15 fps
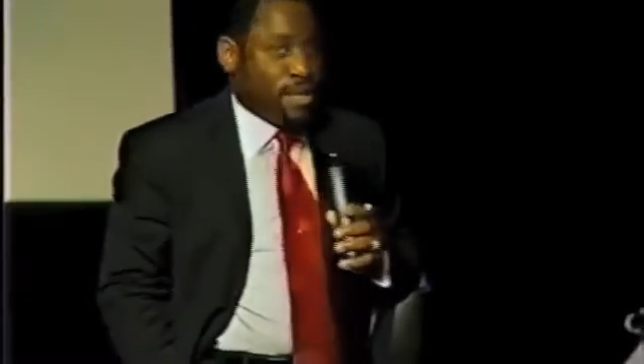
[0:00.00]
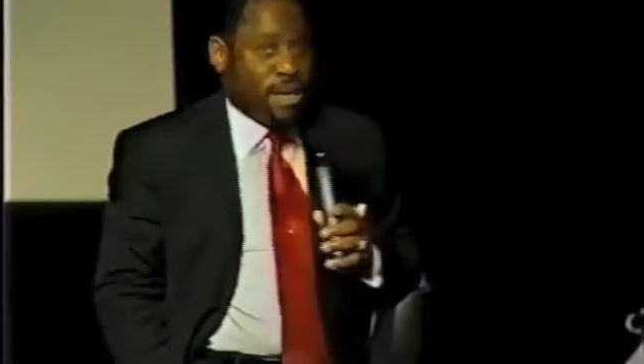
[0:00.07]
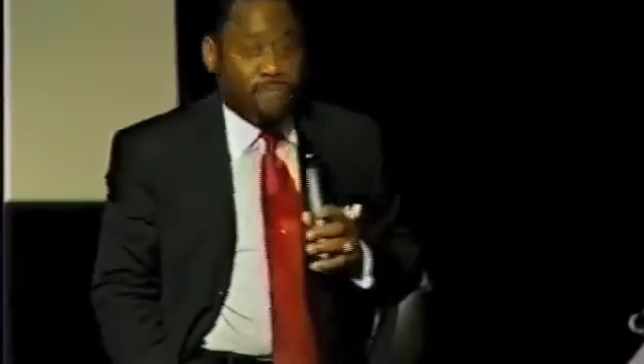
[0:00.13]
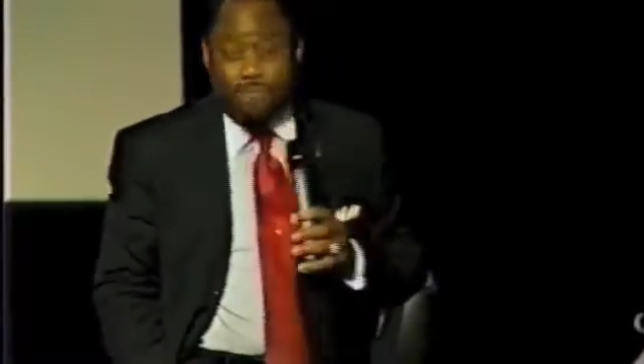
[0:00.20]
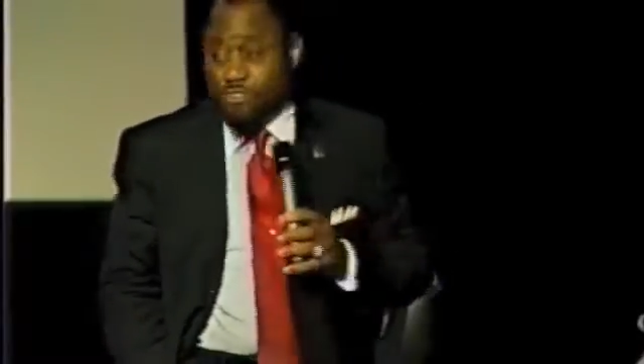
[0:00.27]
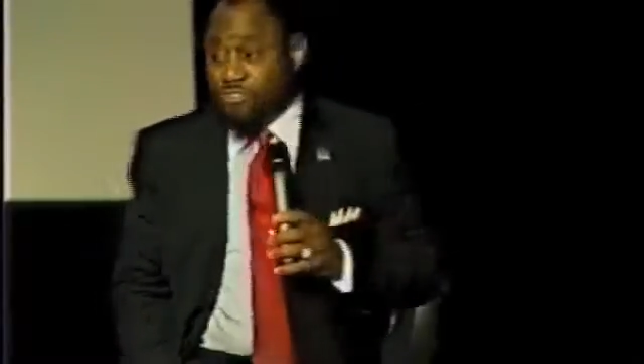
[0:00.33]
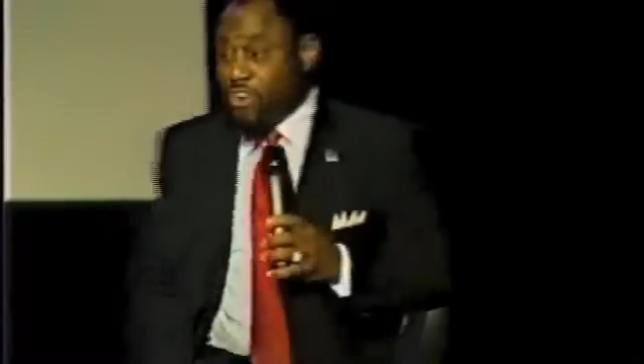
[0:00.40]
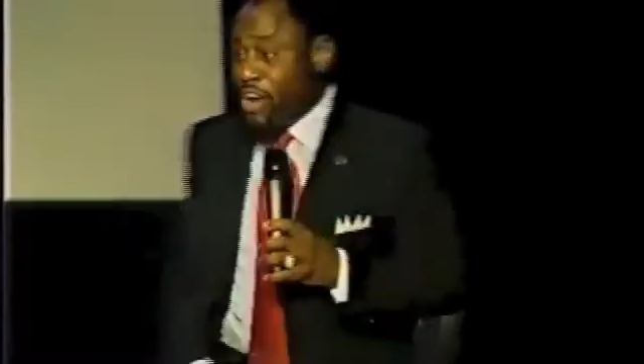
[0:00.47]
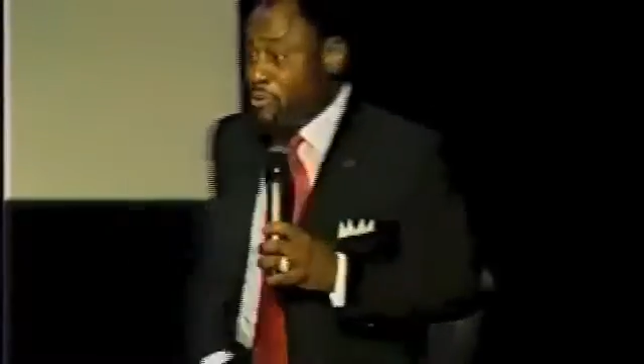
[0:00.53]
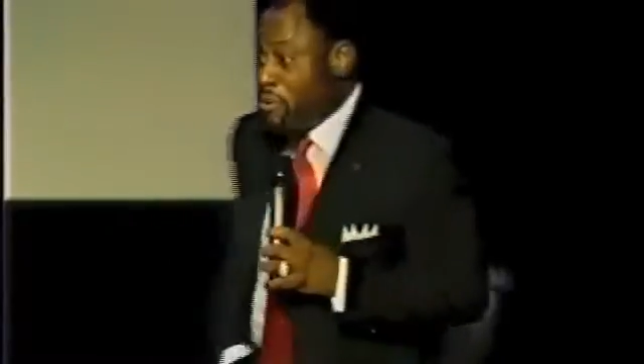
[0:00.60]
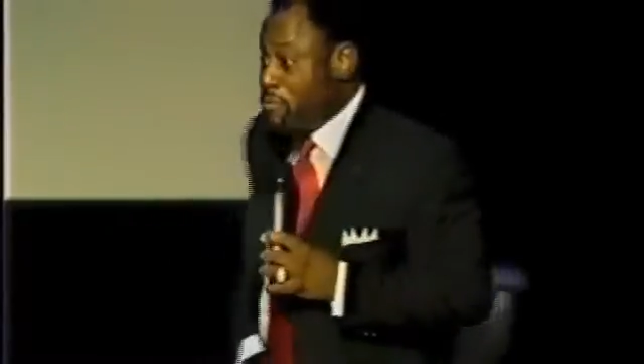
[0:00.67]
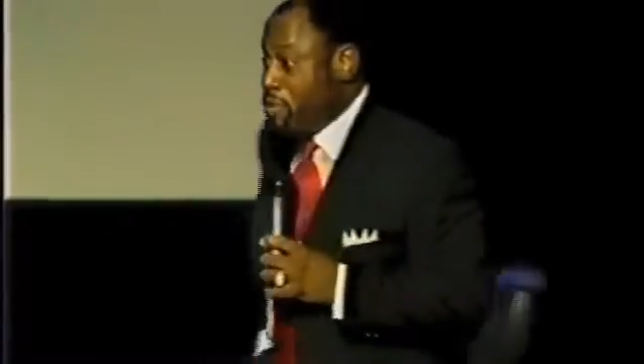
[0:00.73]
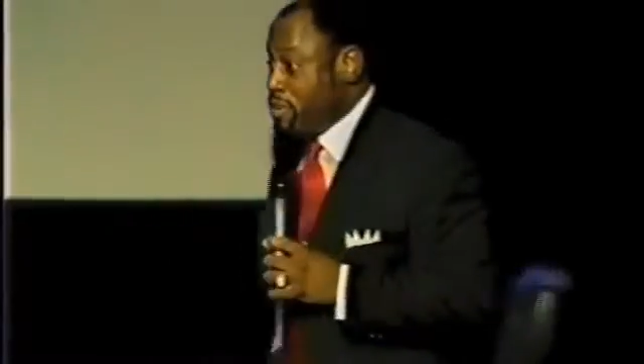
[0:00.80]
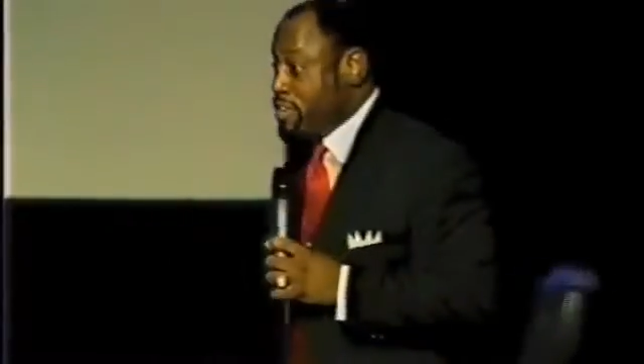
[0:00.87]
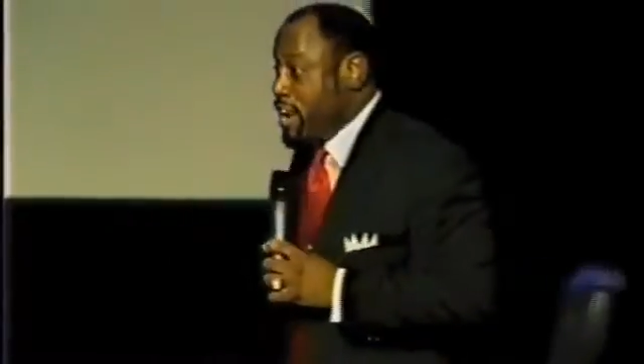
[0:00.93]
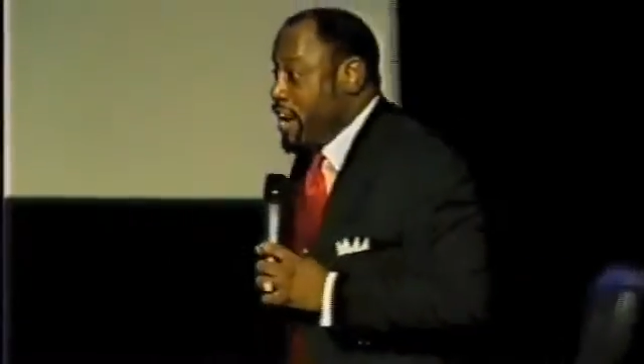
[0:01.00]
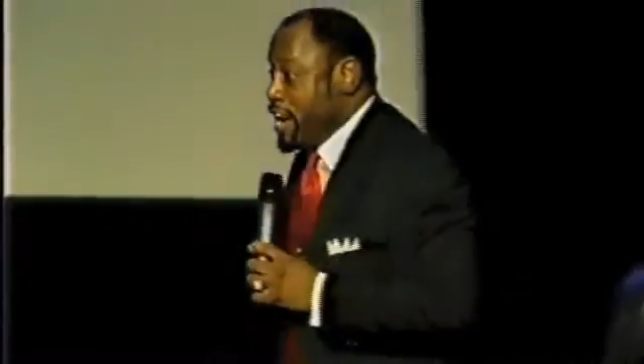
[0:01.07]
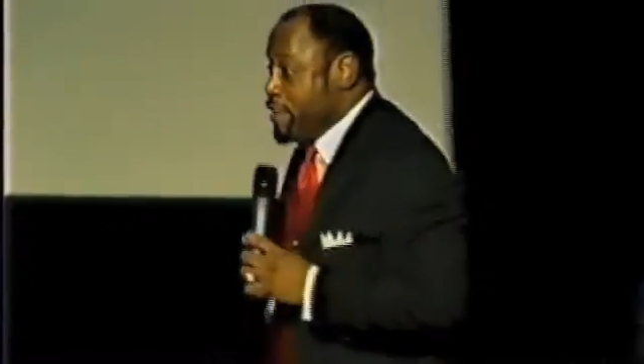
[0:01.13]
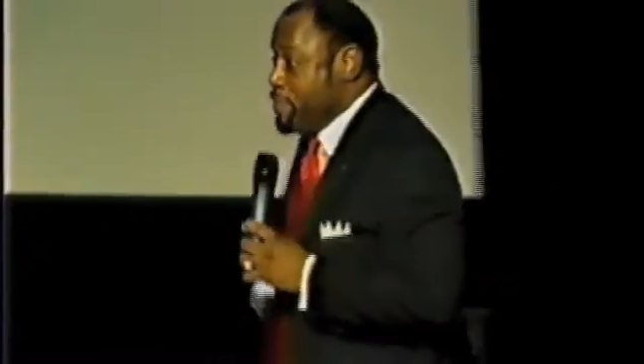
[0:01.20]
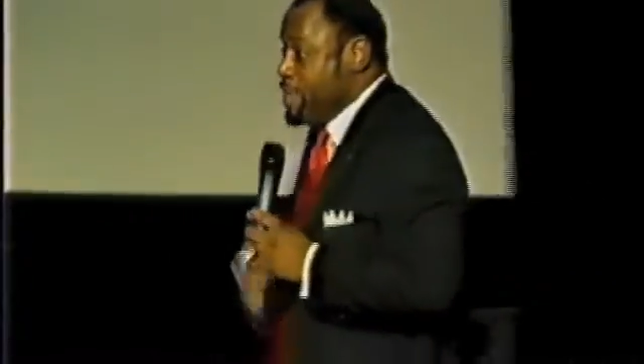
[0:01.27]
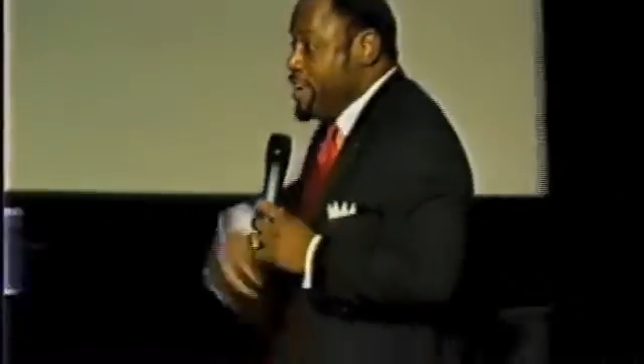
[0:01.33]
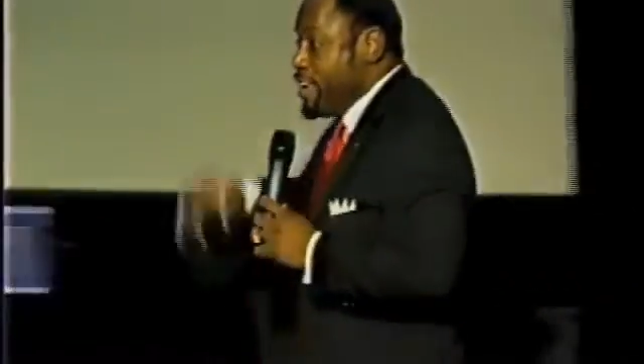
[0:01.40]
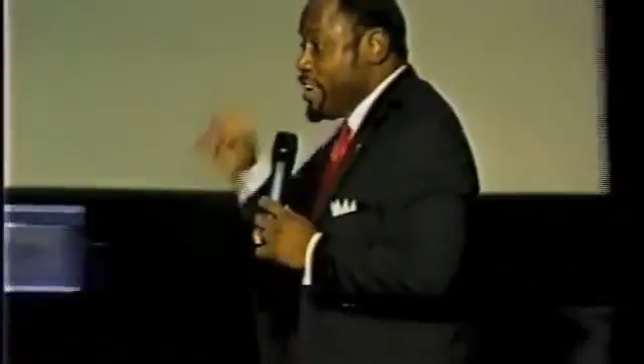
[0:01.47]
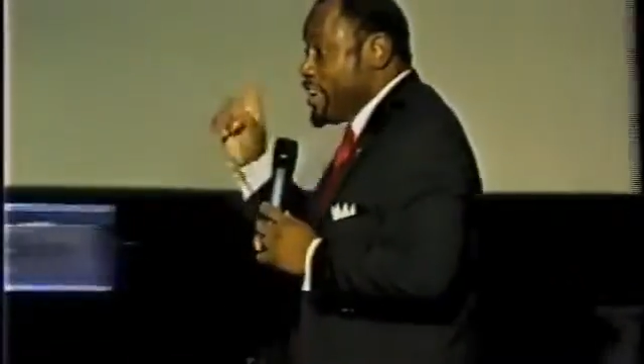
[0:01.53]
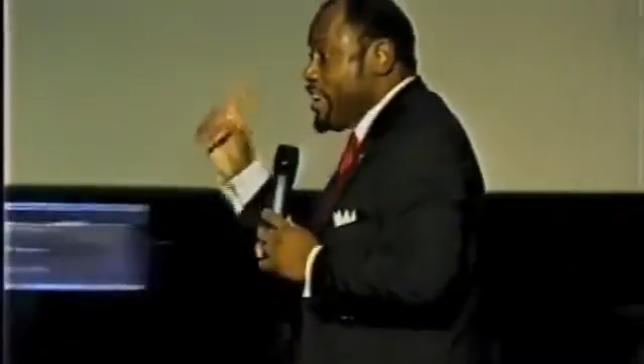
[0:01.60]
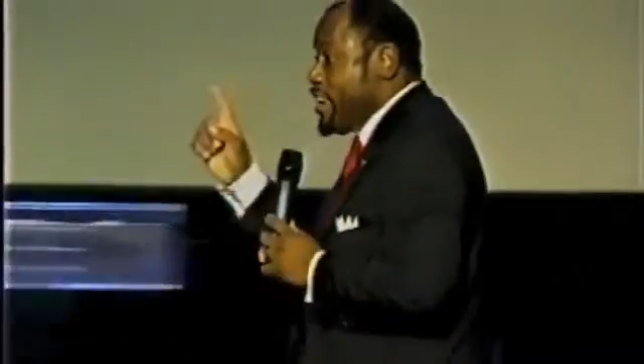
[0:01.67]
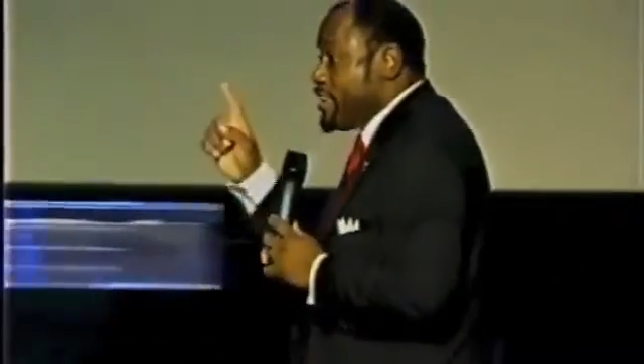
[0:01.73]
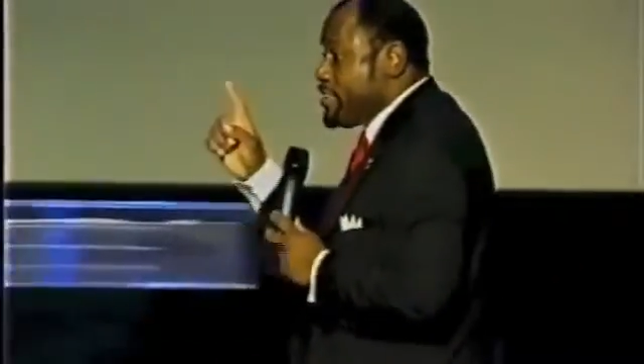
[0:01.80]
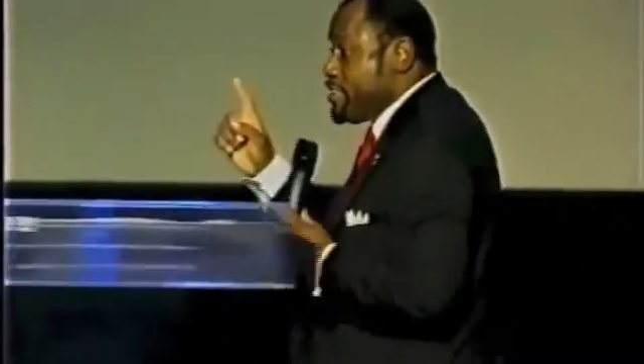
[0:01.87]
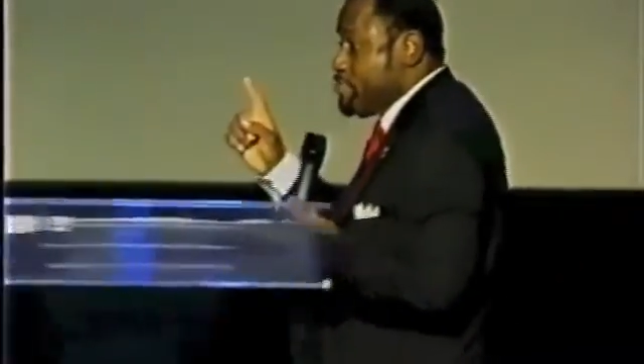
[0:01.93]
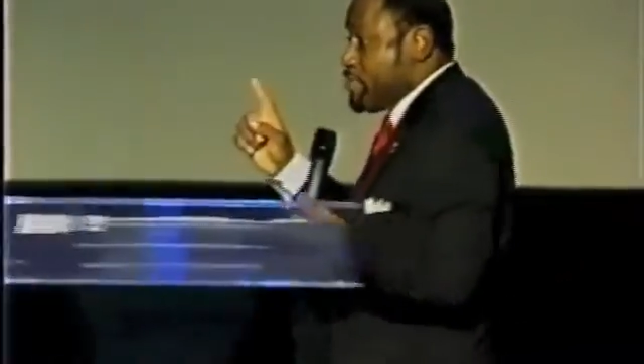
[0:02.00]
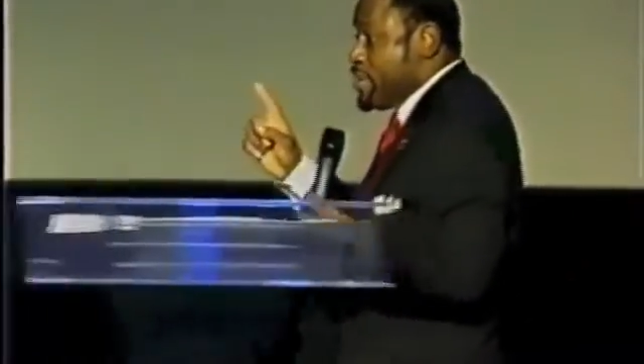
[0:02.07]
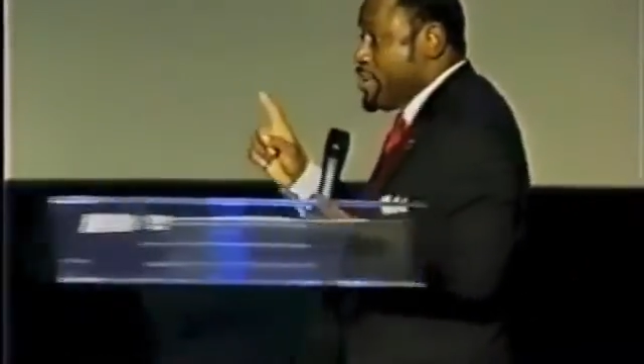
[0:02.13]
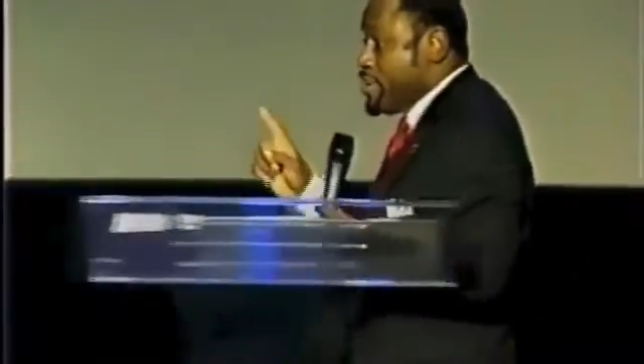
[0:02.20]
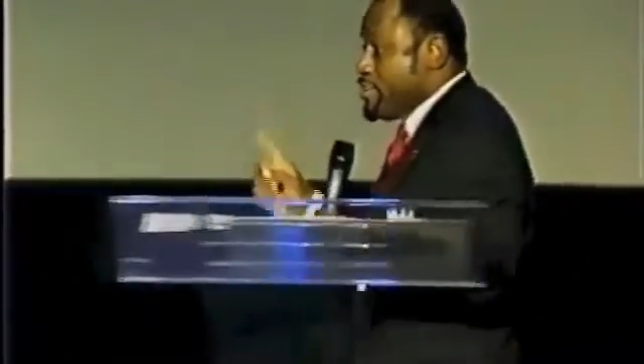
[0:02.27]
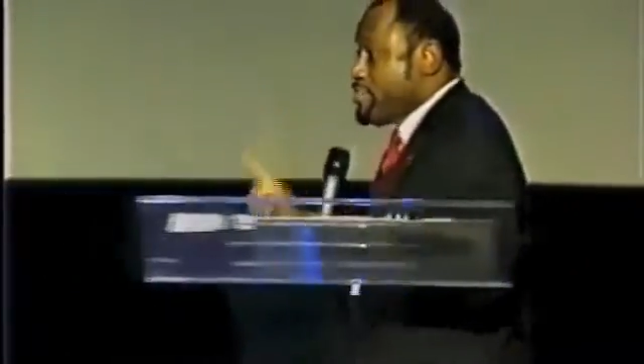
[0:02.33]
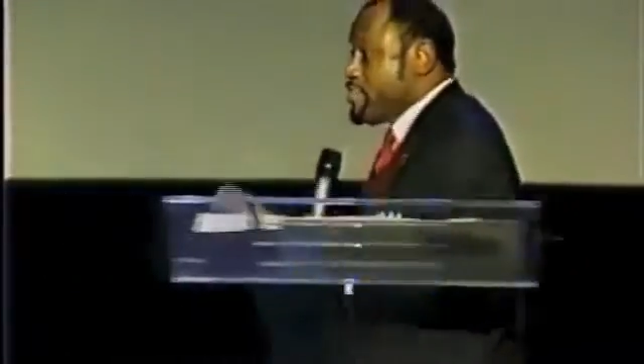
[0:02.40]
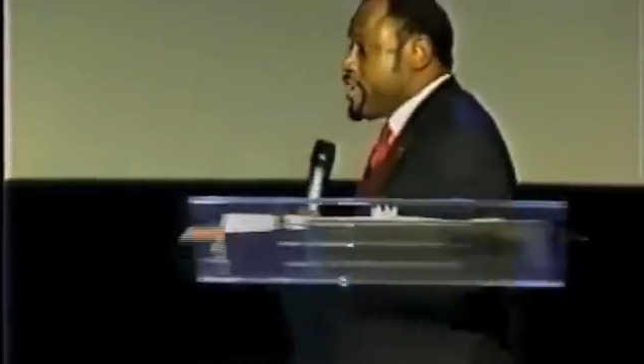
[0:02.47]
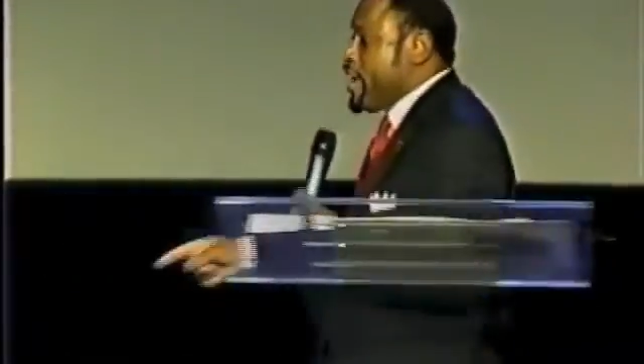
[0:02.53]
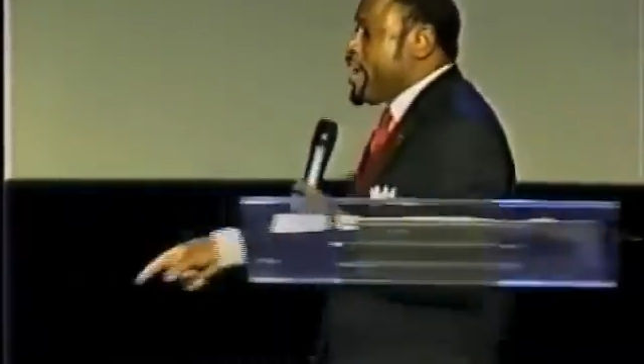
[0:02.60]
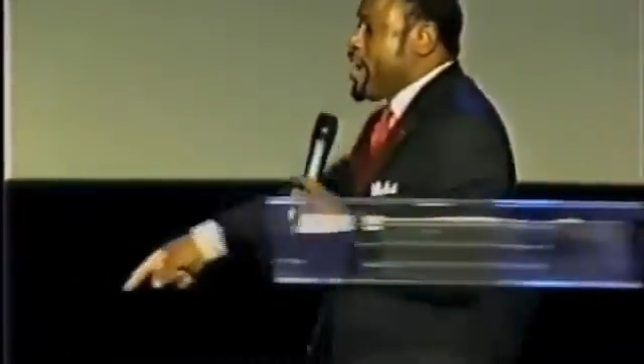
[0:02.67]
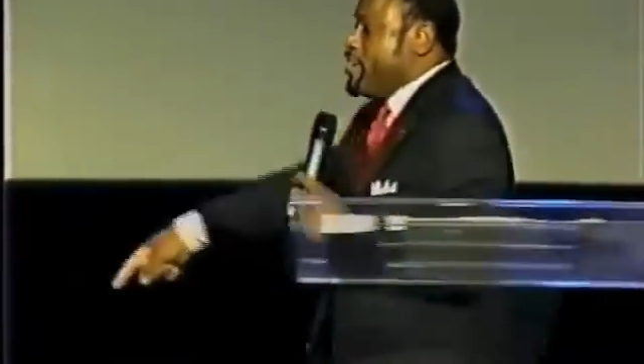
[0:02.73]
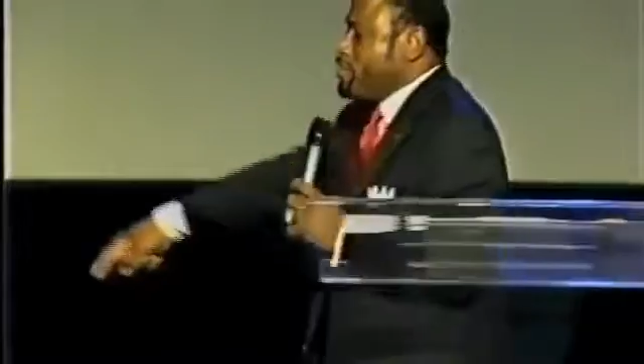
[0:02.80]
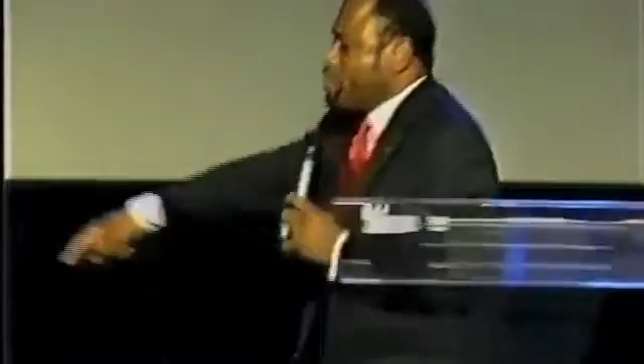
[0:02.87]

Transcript: I'm going to try one more time. Eden means a